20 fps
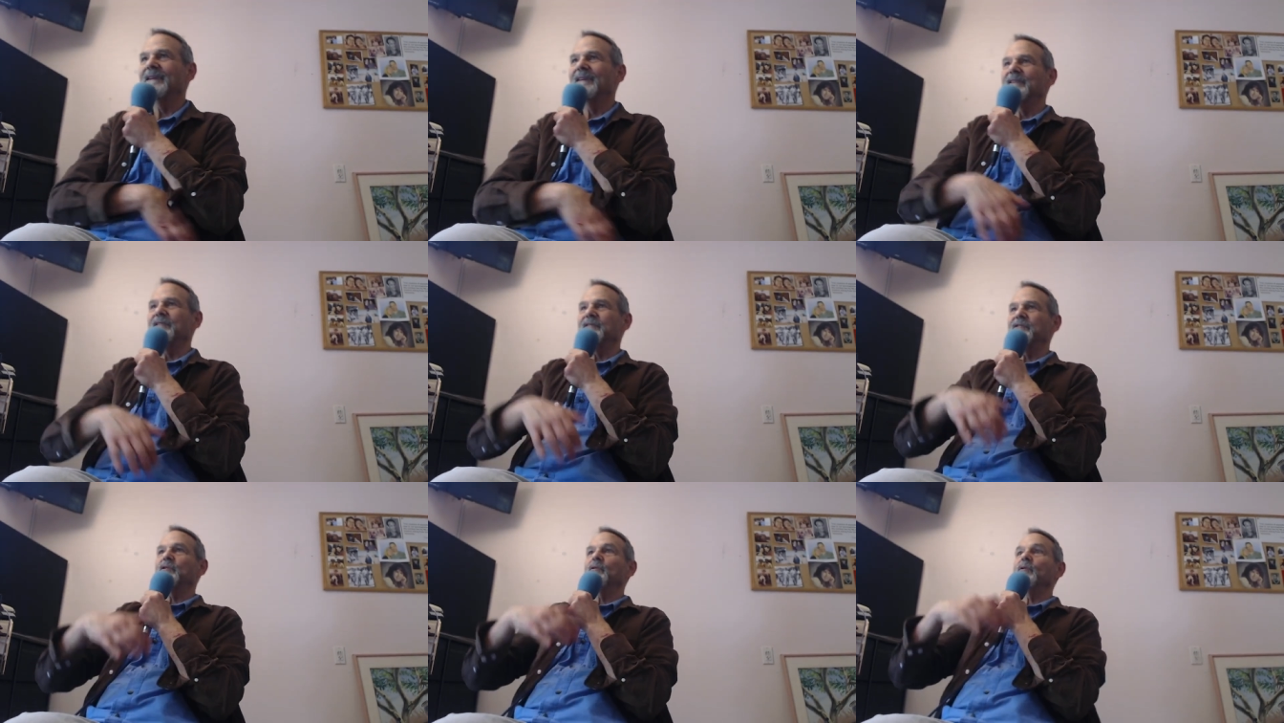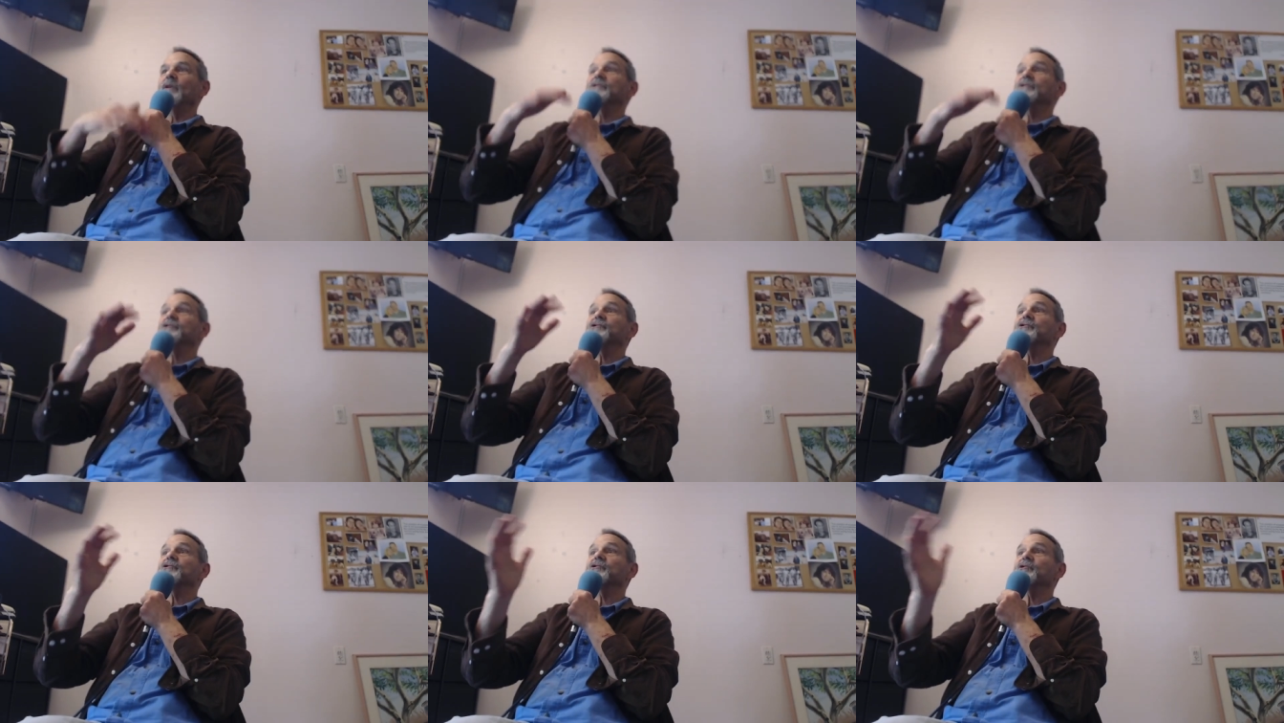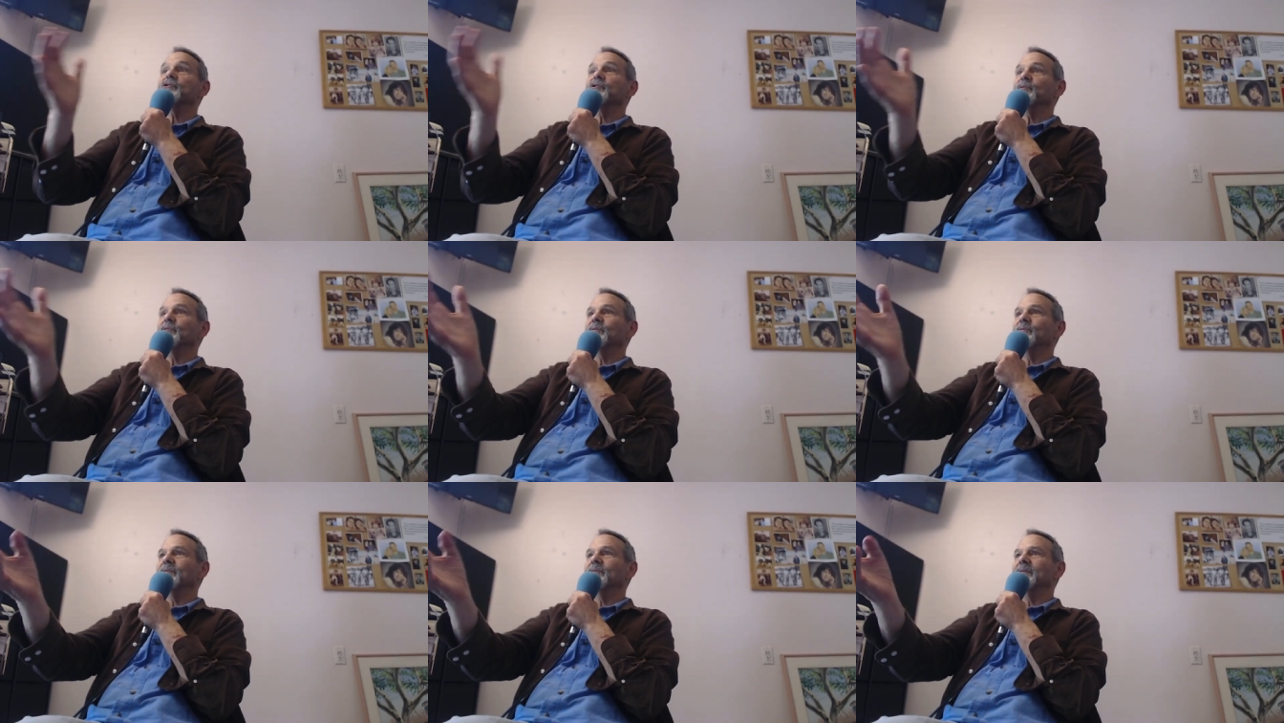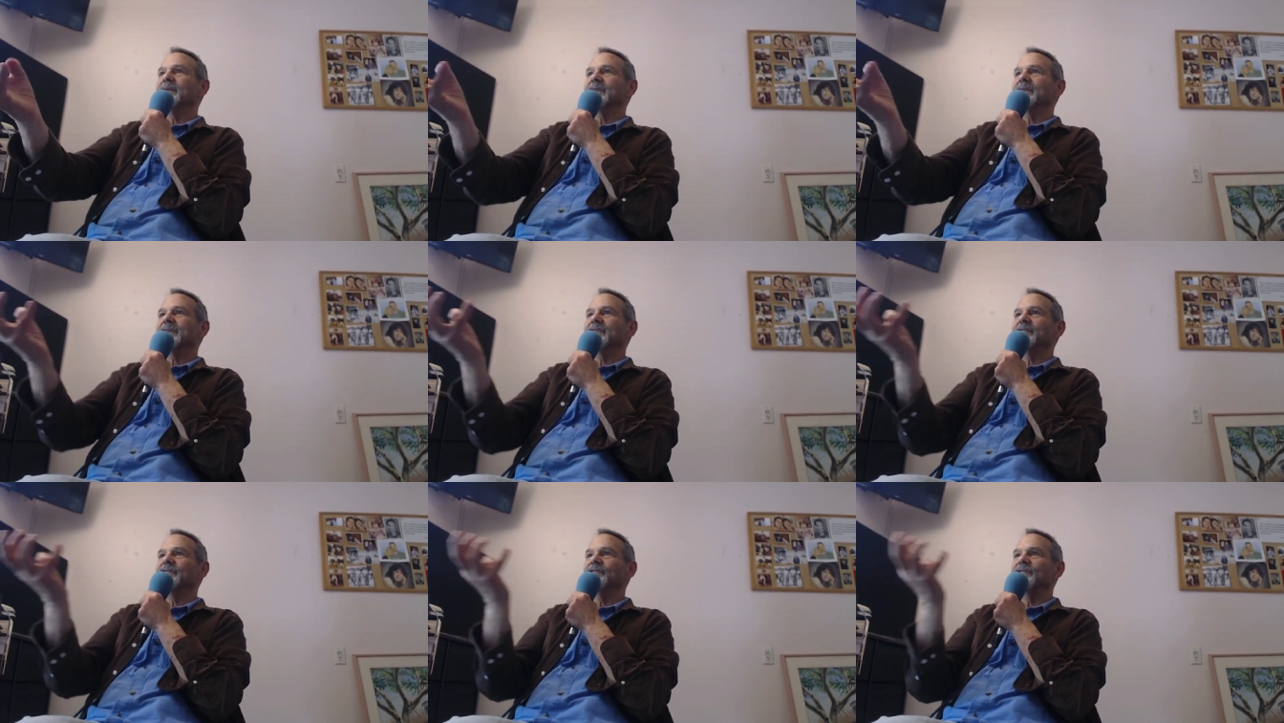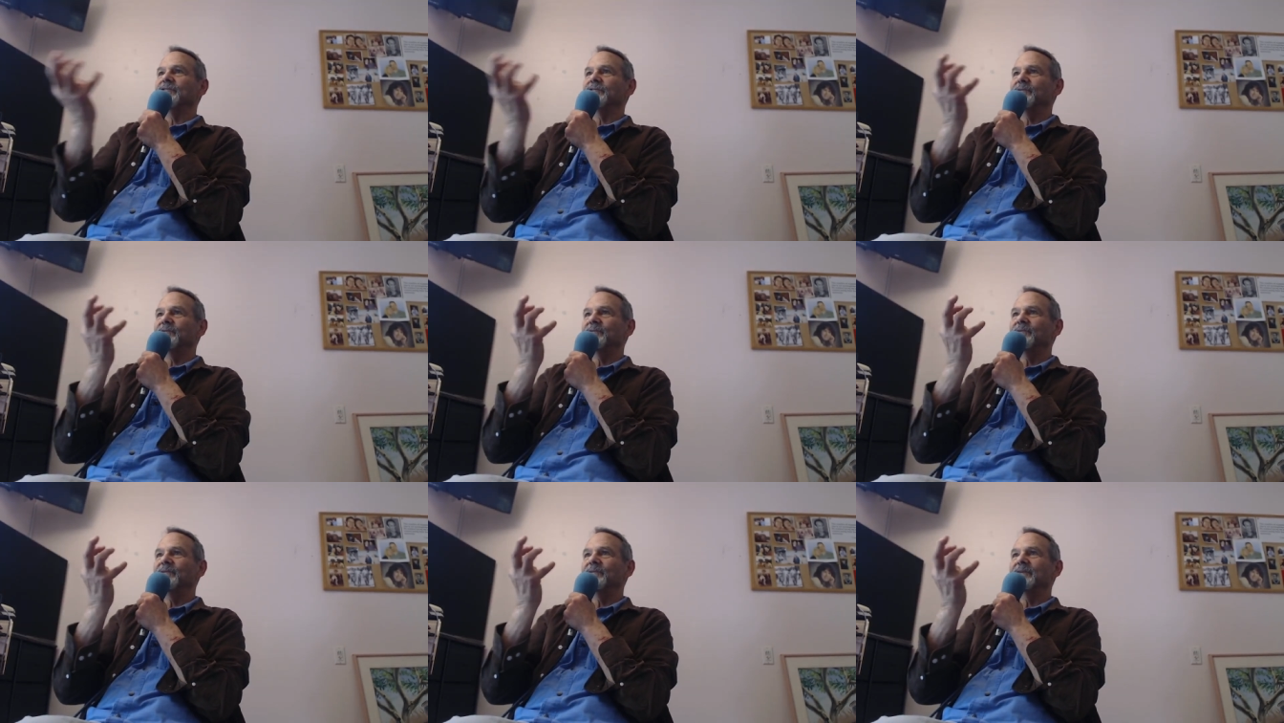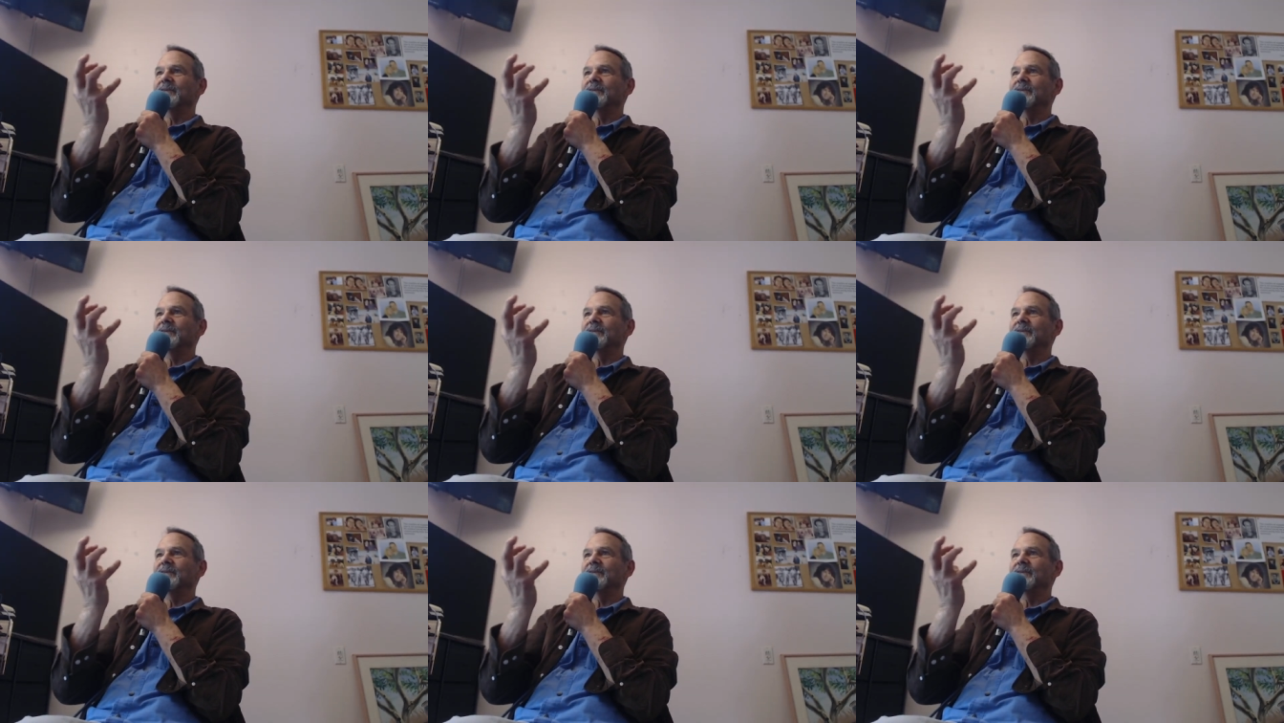to what Zoom can do